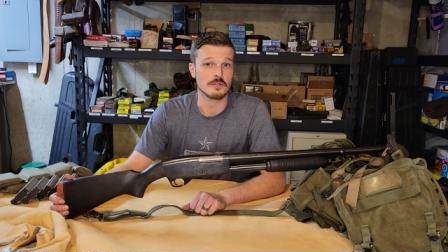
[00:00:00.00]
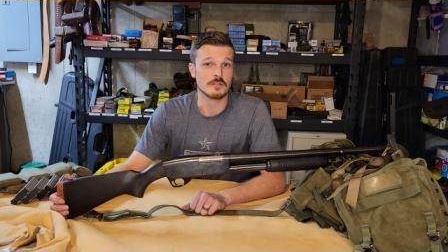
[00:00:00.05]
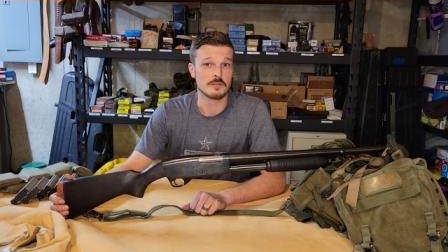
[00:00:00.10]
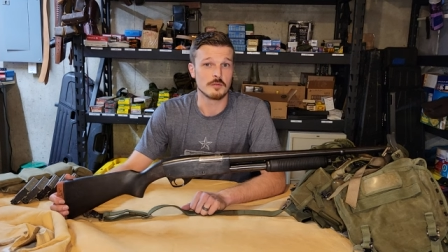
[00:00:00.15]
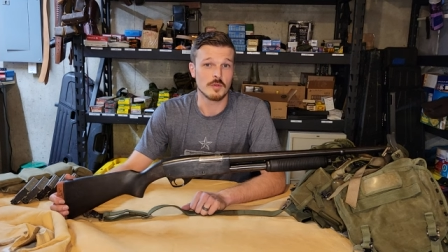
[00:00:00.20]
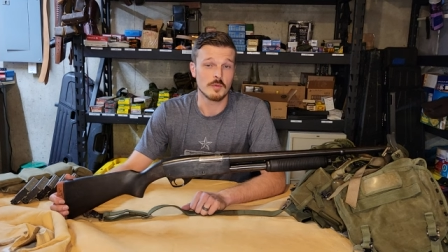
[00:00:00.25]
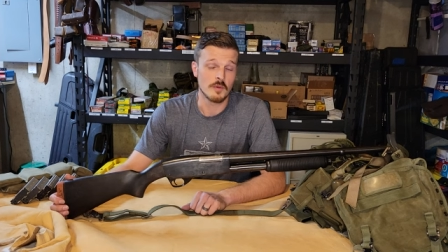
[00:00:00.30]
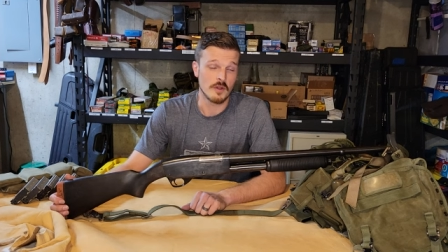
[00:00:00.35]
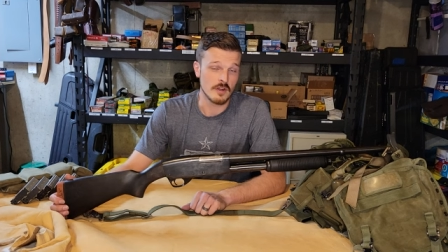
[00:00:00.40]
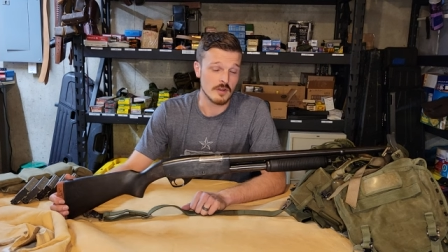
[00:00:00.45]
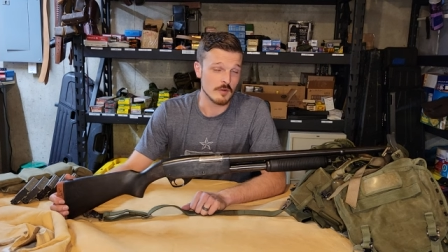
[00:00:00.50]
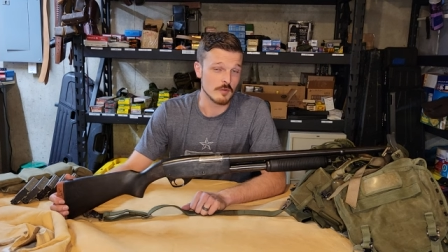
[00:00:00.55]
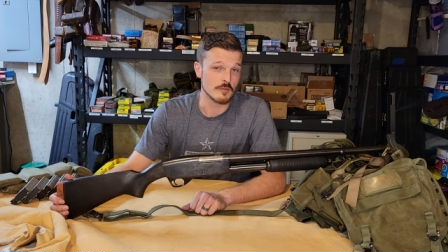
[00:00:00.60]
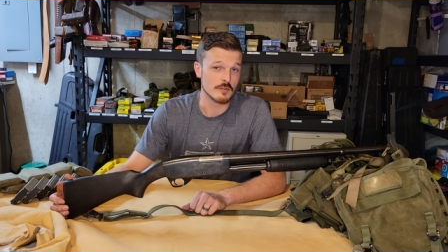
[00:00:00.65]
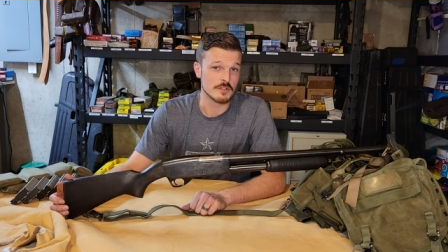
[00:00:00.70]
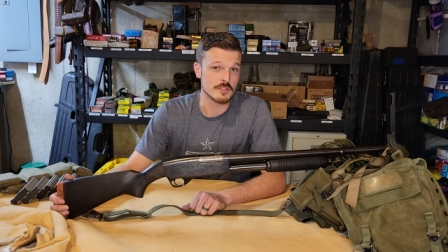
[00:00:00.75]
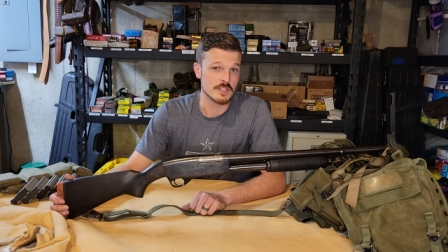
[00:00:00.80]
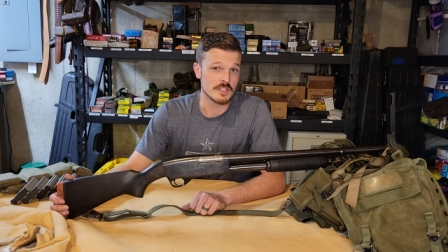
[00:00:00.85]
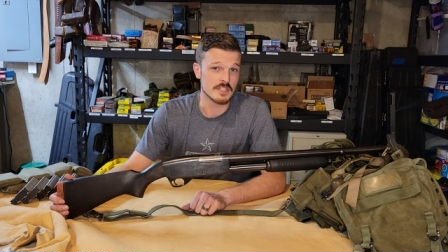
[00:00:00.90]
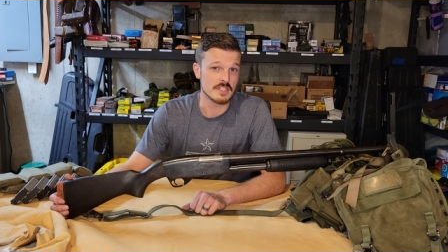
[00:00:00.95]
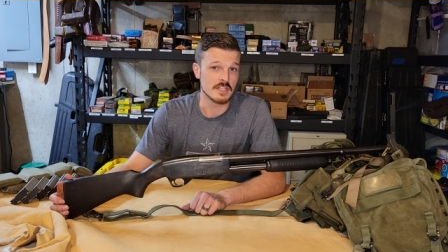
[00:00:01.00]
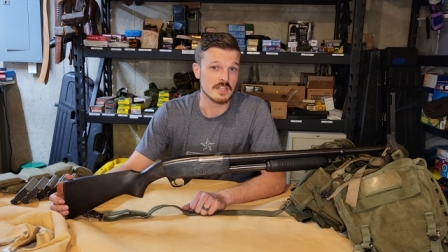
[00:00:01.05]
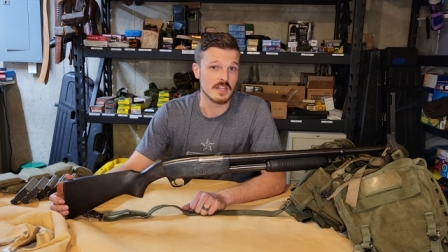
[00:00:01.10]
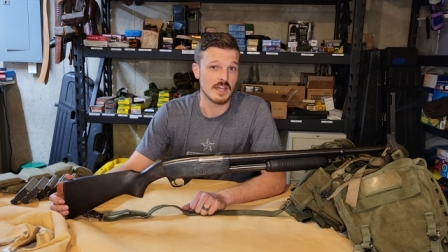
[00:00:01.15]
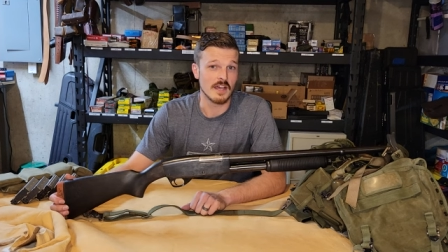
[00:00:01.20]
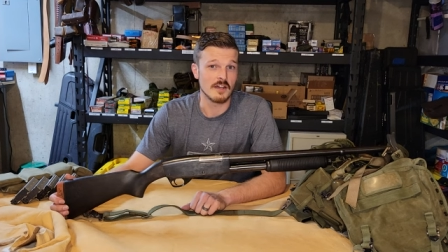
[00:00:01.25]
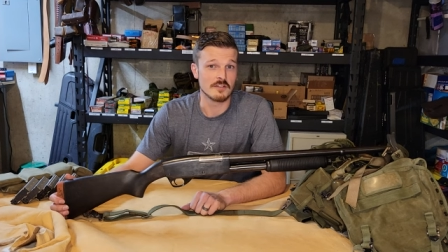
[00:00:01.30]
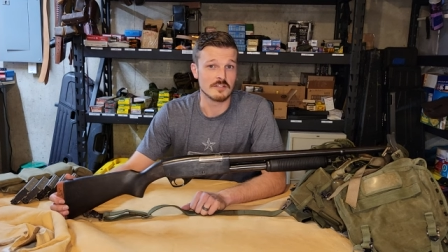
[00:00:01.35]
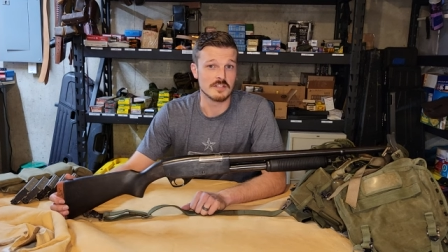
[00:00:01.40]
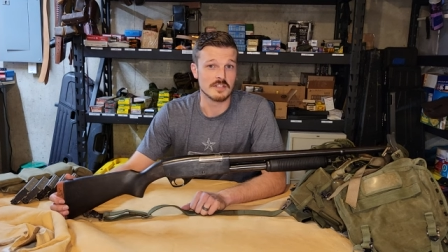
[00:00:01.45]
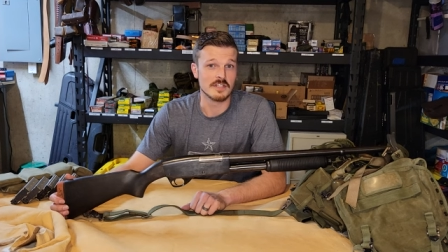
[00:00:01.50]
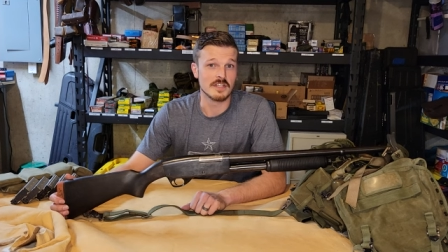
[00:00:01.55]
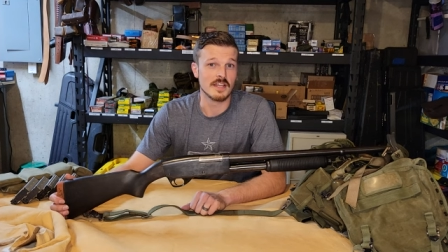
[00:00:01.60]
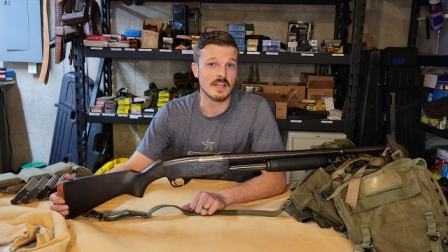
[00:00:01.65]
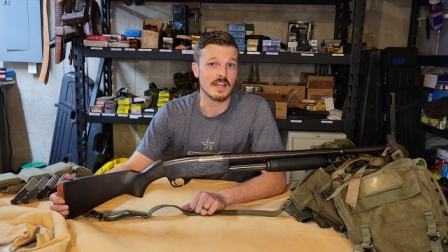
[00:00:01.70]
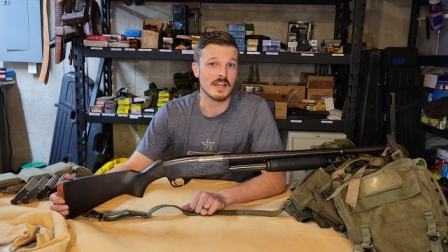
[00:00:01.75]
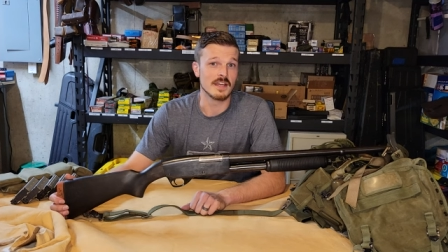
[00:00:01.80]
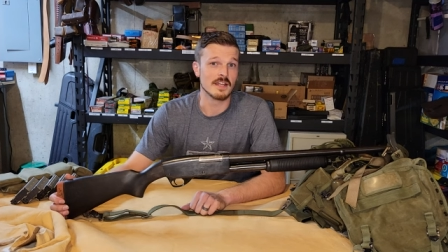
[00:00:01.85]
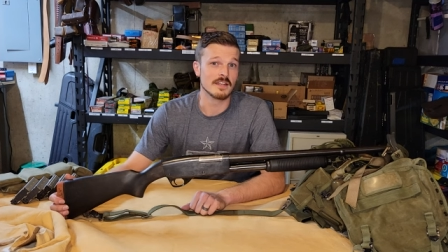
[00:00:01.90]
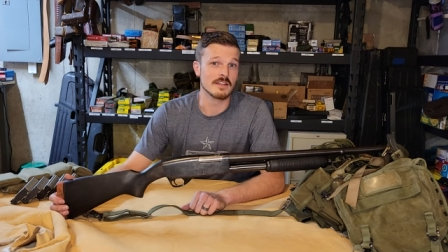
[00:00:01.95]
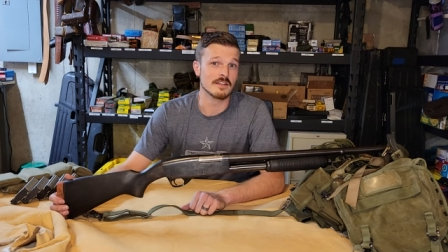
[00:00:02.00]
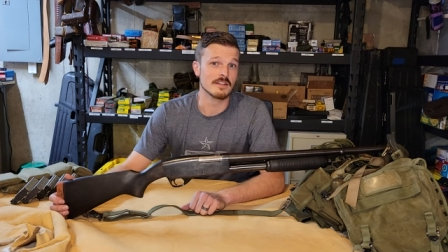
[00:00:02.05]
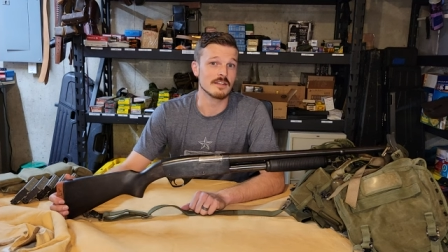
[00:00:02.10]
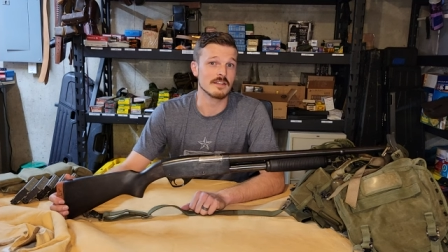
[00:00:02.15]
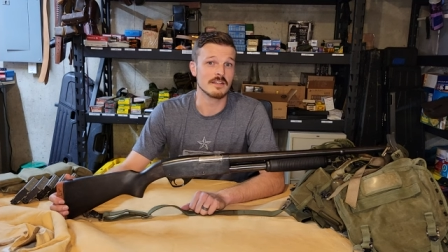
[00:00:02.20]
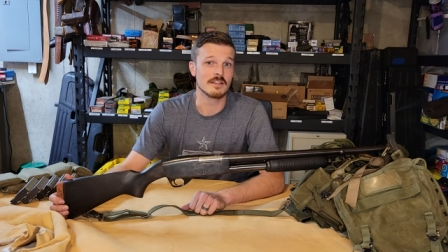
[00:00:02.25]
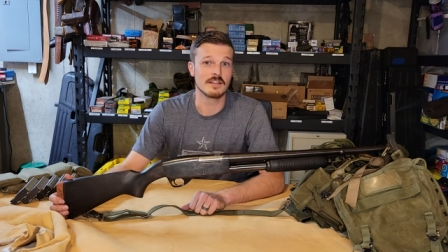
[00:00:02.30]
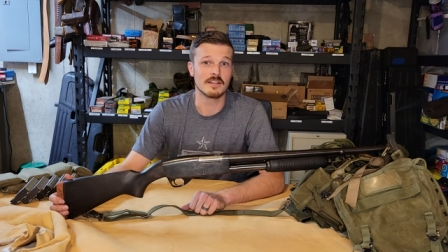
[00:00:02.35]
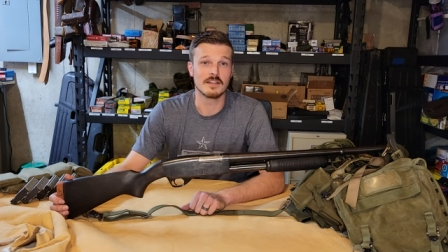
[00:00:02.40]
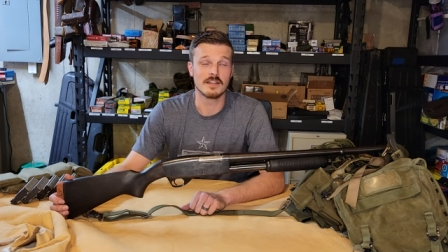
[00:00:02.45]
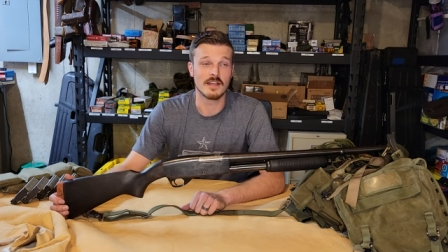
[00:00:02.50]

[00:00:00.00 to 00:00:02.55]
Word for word: So we bought over 60,000, and